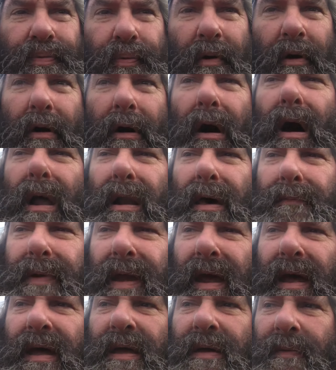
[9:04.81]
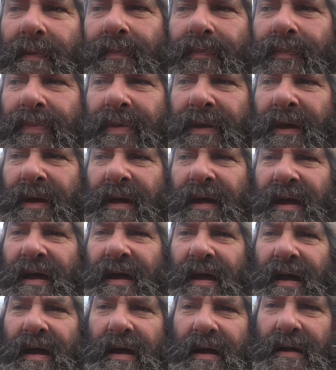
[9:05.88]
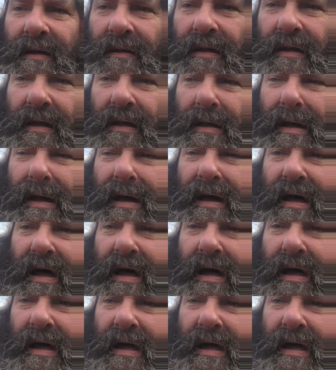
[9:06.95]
for all of you. Uh, ah.